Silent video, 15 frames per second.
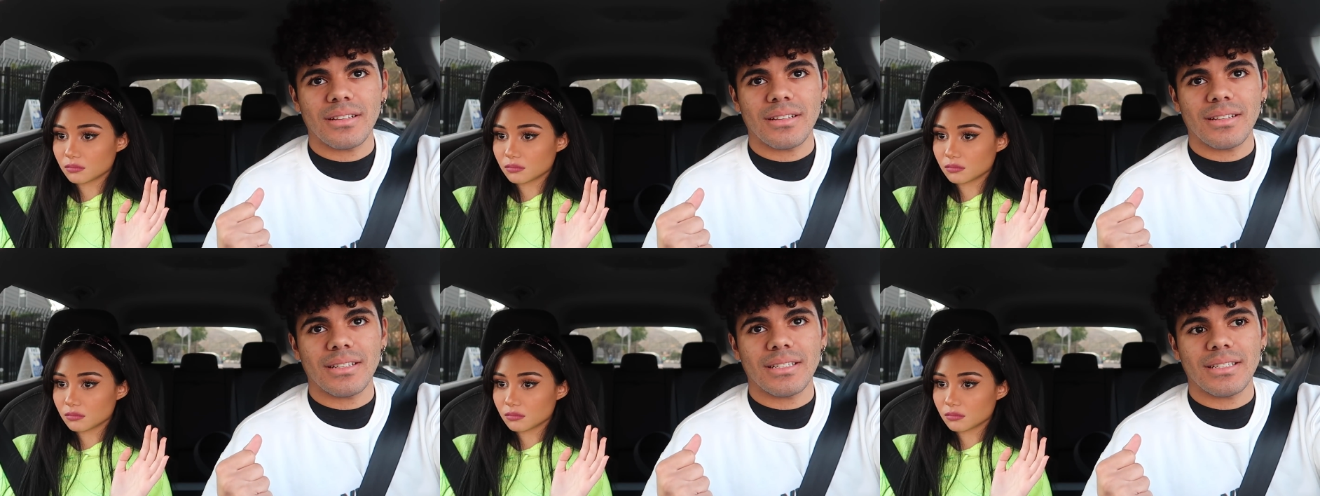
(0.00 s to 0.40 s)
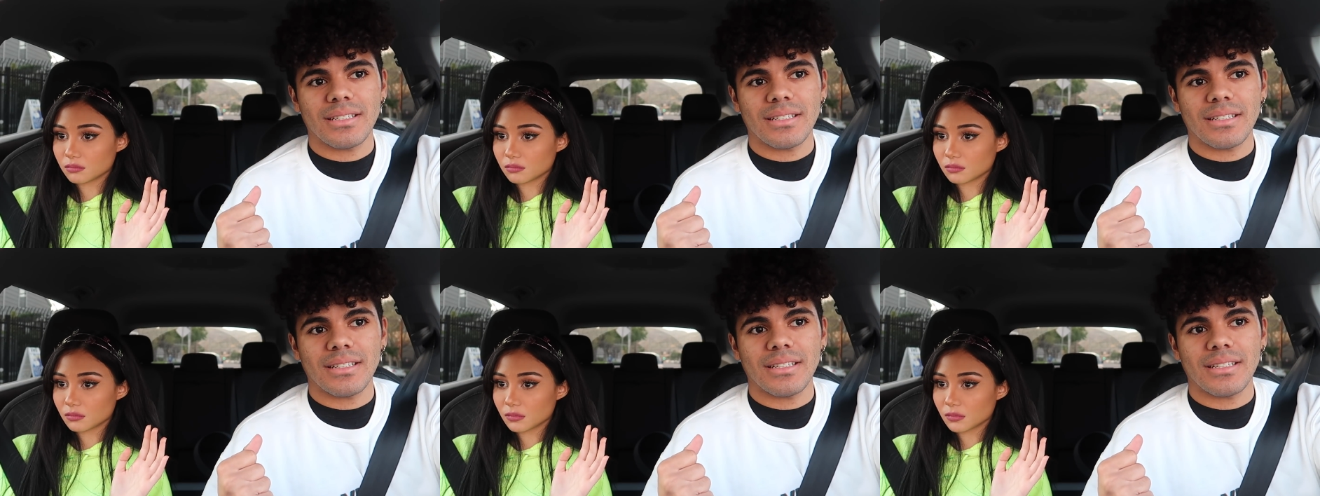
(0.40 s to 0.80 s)

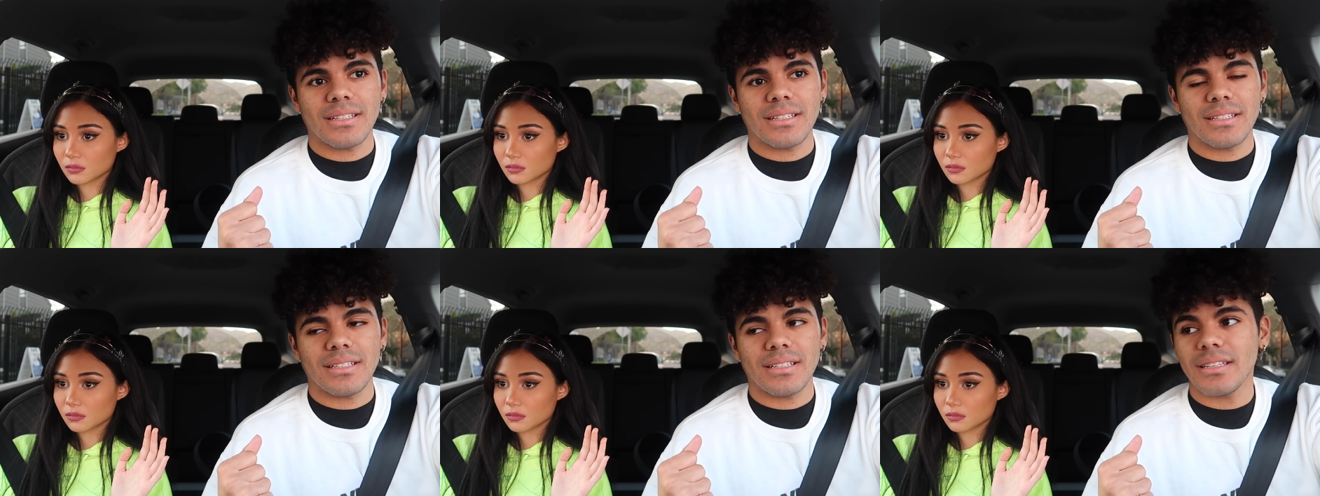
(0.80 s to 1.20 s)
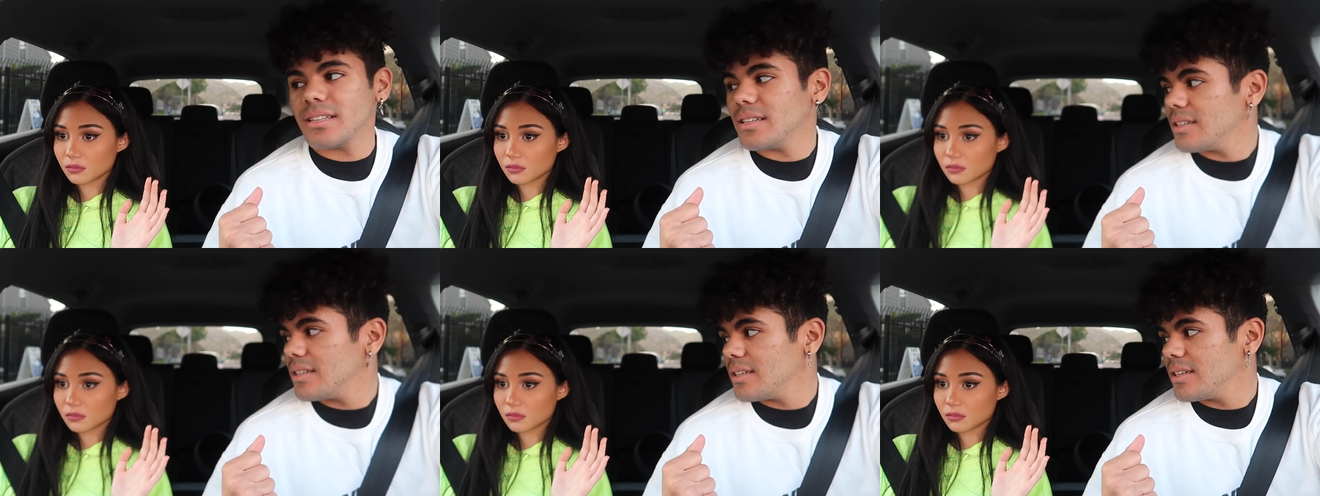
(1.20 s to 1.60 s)

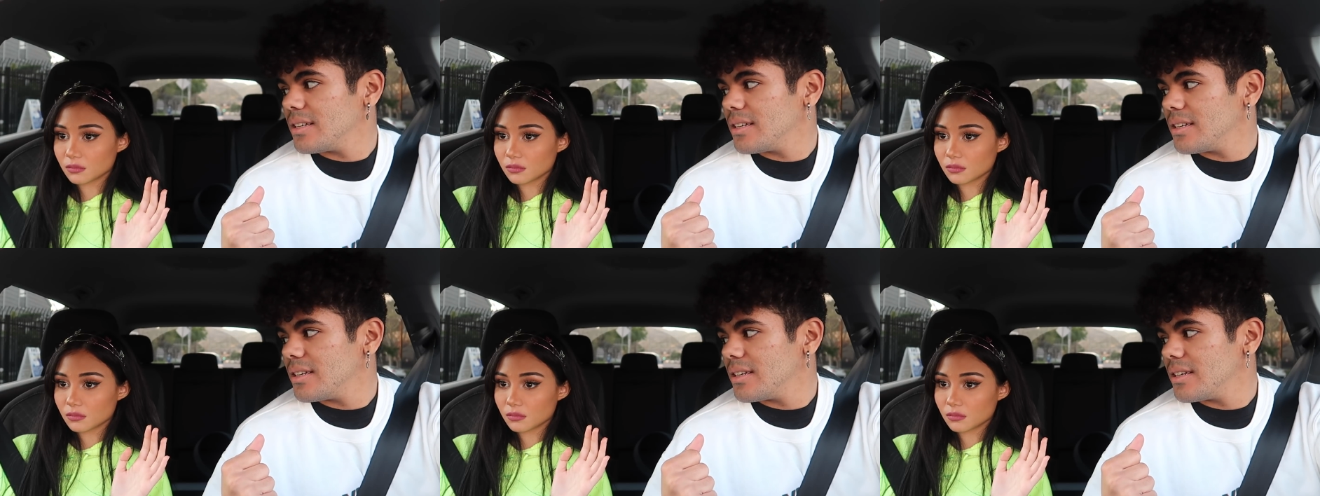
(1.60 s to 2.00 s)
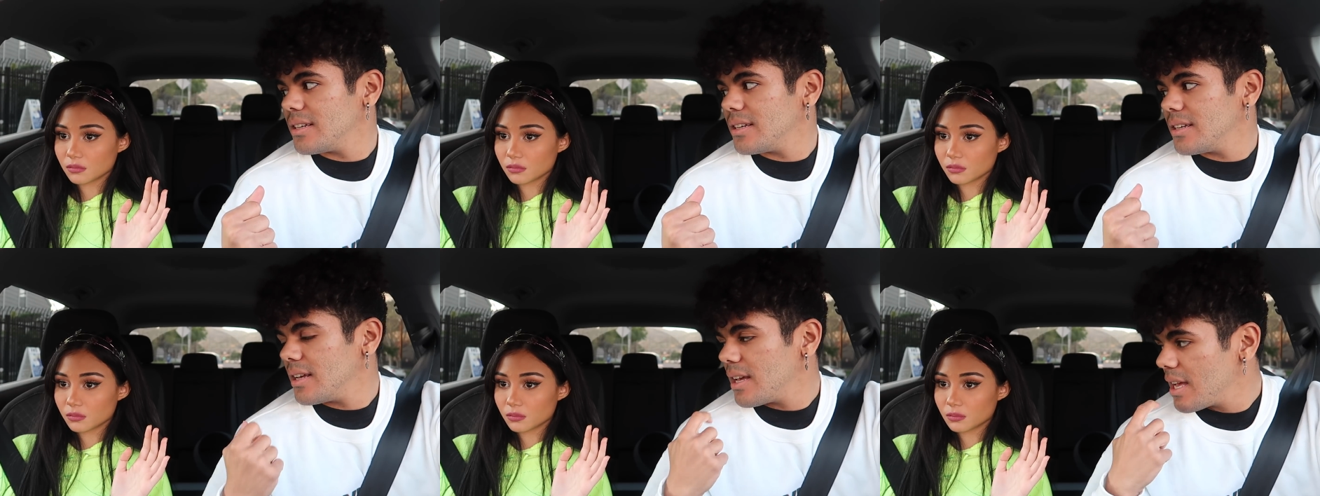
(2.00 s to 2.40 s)

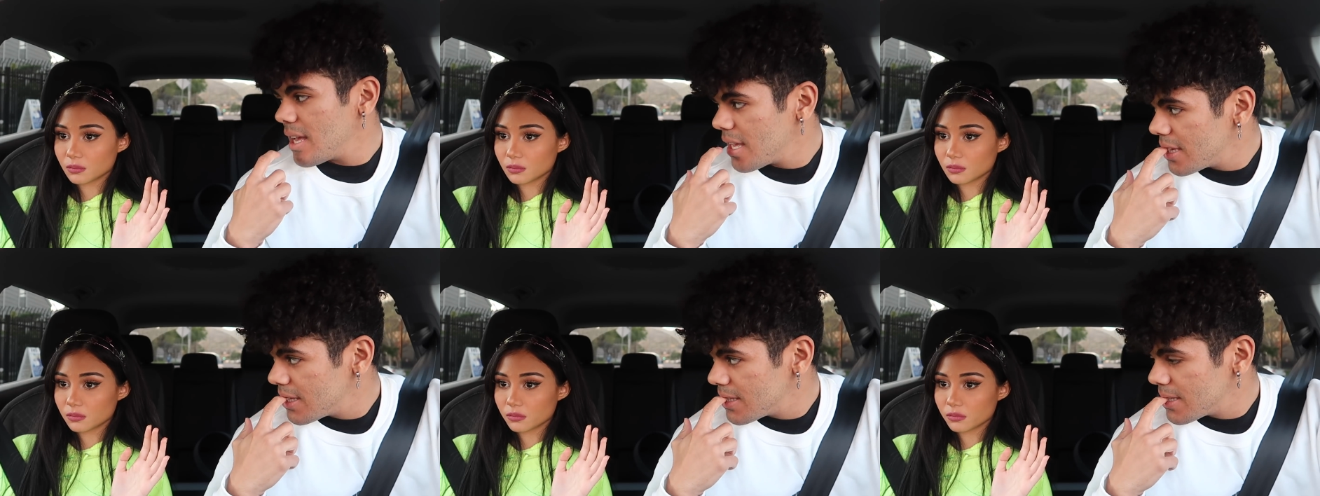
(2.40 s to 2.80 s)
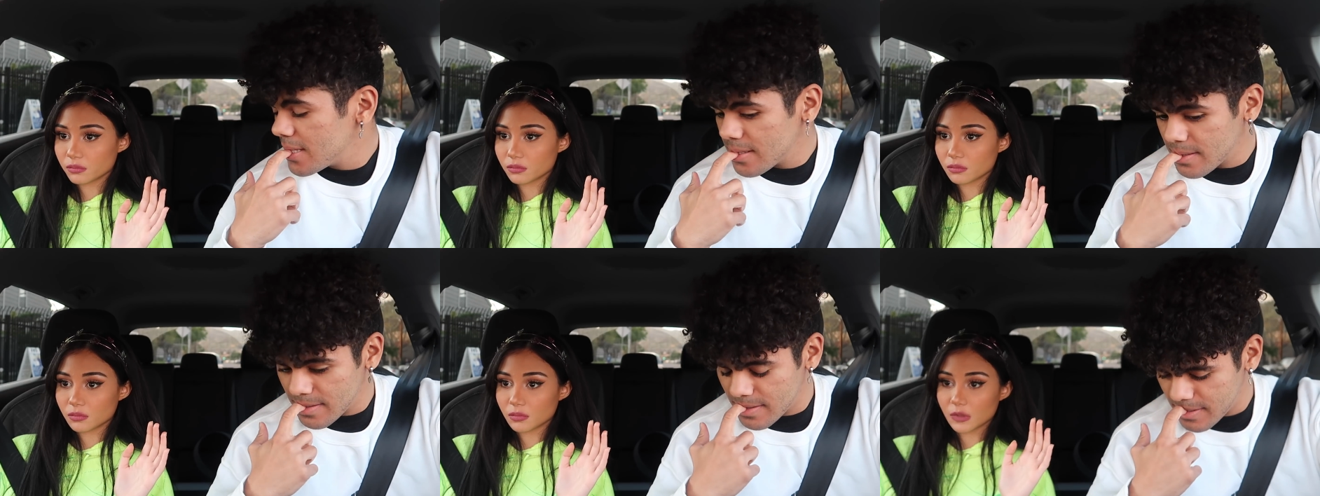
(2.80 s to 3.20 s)

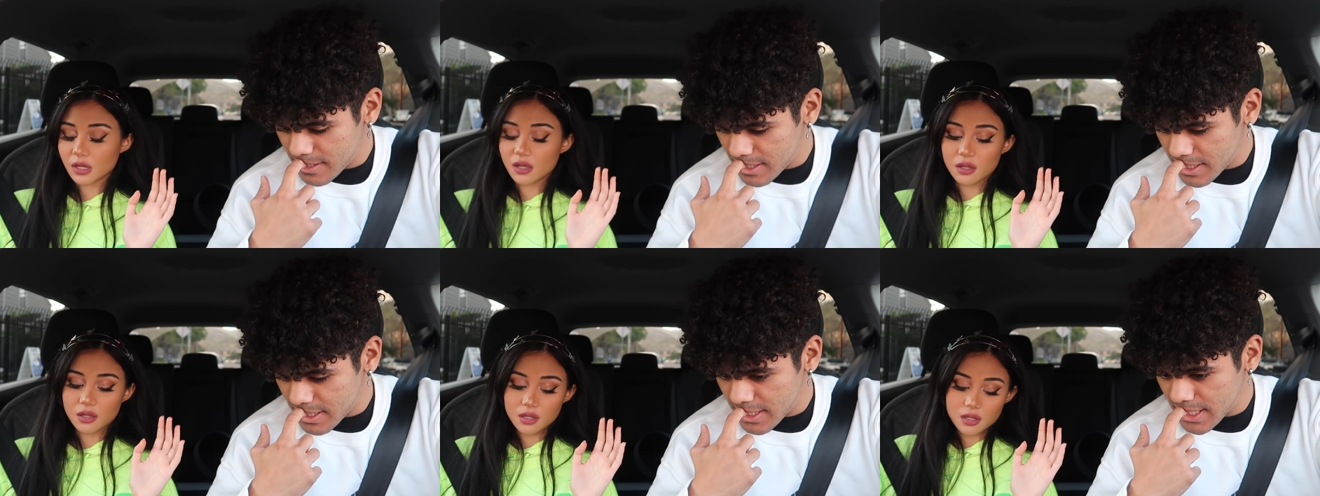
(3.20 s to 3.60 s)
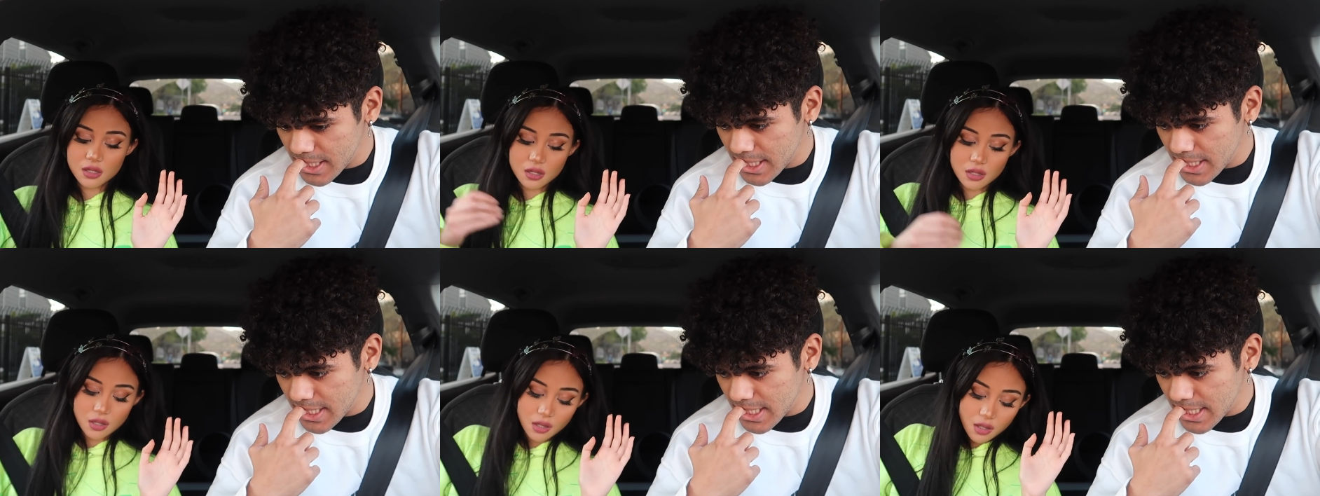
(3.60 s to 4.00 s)

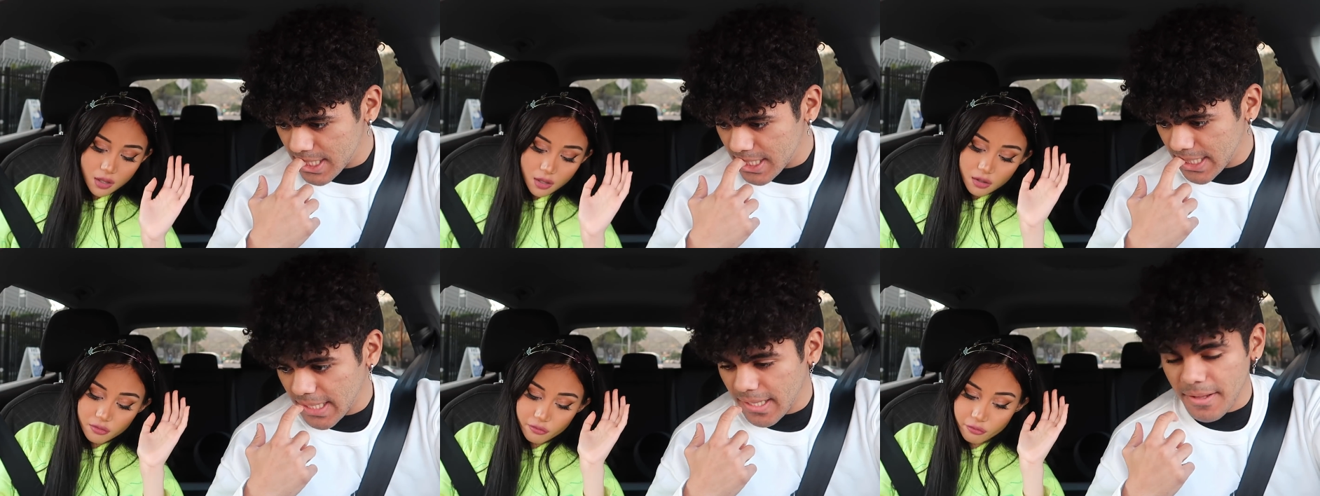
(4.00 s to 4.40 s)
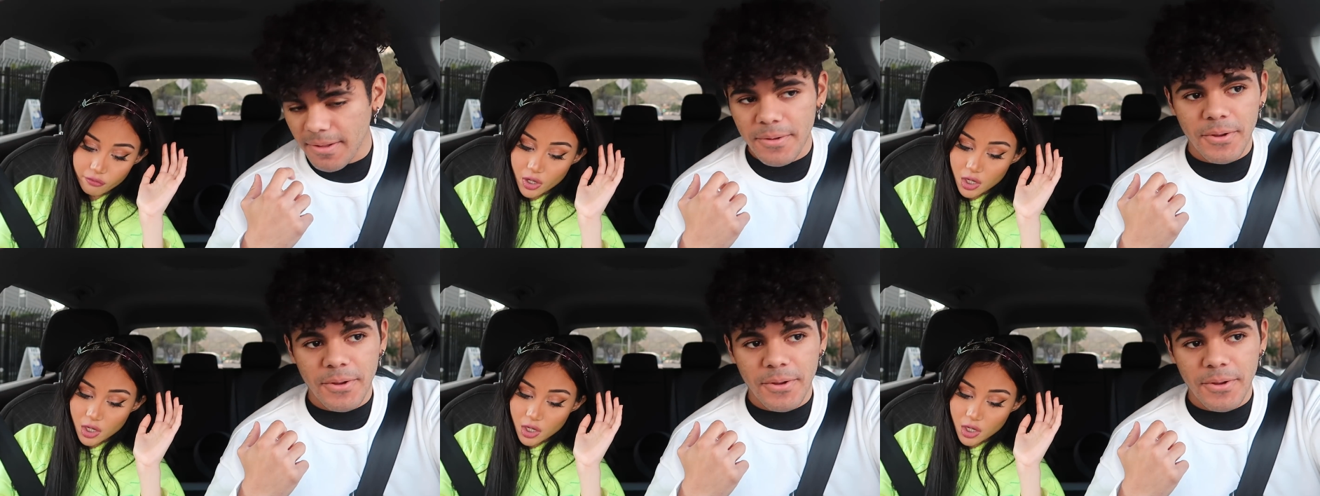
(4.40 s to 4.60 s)
(silence)